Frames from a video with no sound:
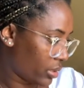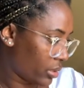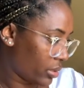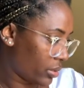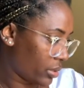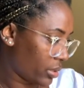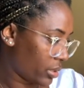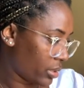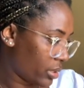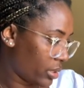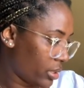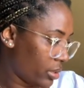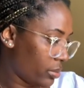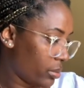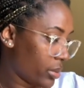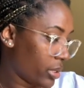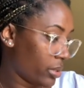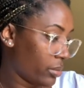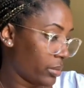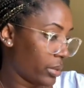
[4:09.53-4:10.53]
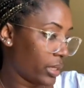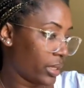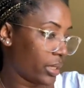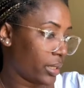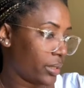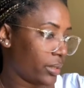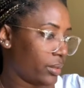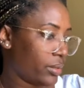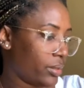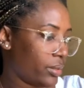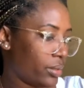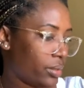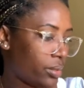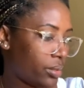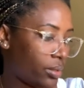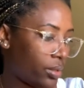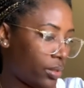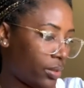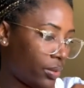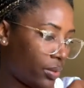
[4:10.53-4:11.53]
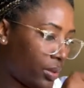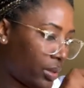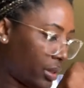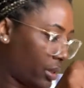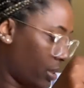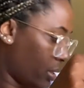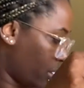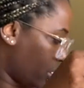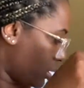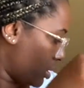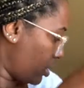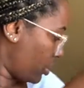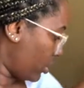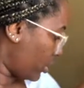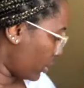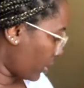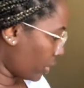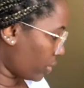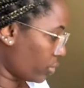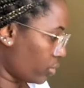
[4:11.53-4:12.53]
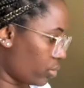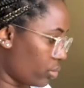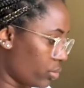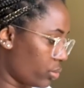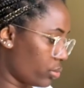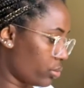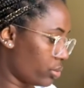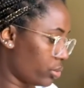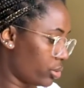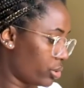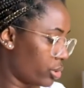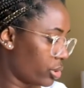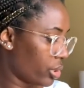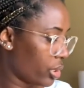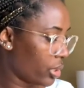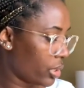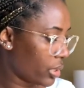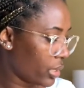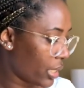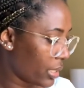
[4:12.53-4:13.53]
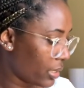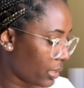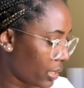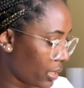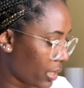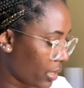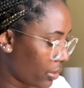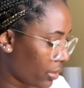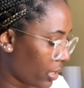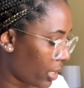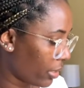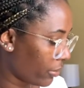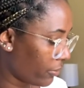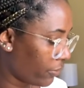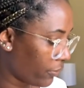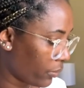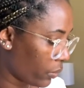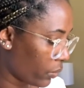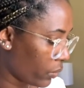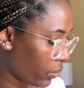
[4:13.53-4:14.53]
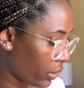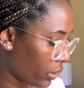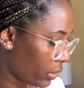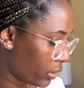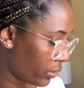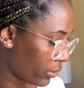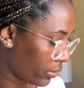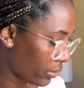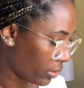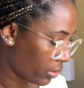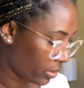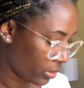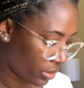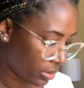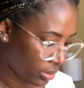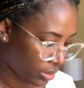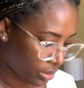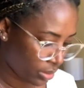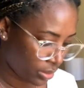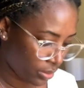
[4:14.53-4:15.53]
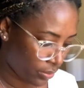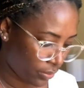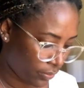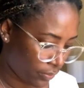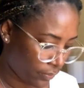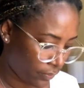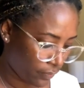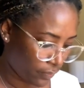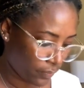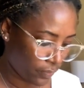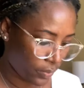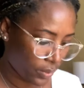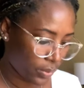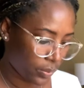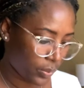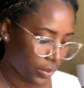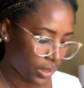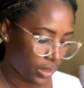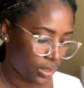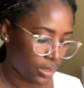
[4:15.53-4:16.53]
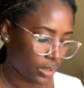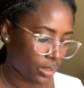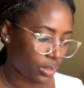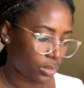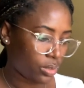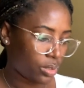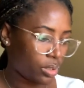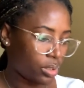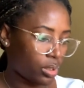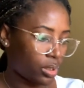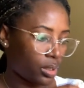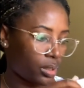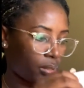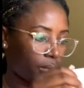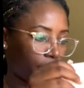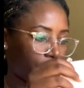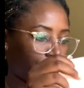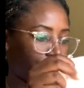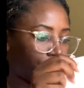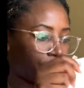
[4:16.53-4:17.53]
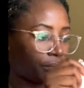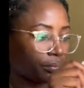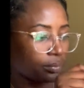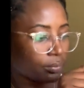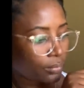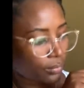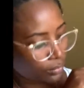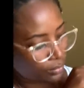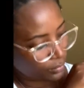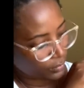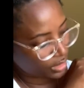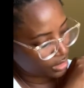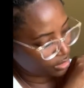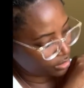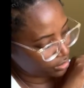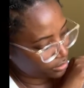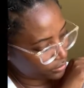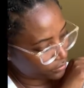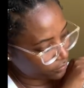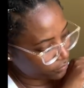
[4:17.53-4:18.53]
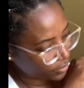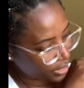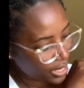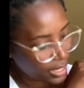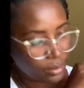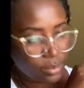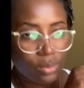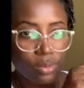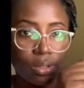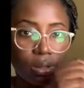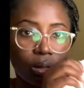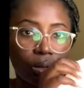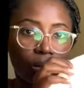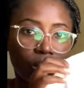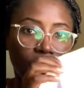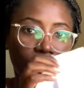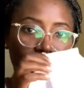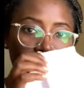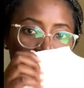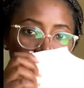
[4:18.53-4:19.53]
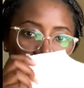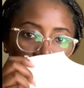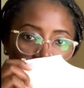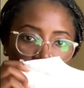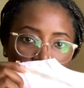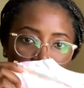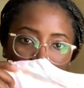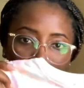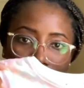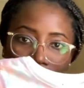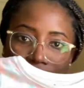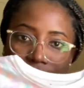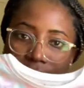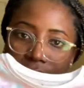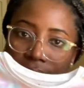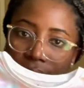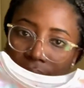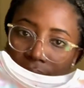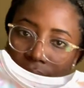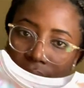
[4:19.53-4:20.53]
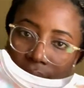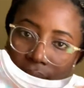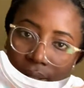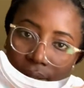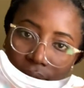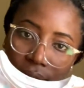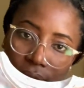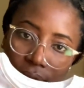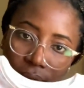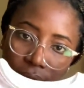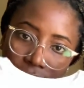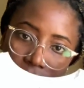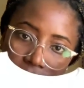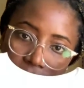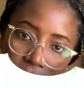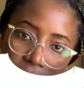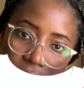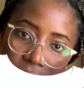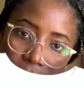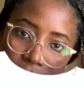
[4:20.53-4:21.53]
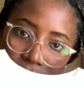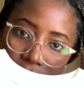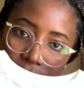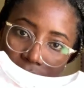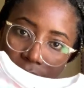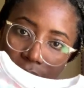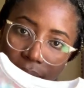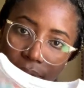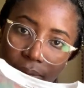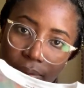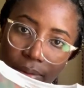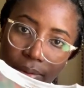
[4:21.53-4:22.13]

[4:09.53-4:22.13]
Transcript: Secretly a Mermaid. So cute. That's two shirts. I think I got her like four pieces of shirt. Good vibes with a little tie-dye vibe going on.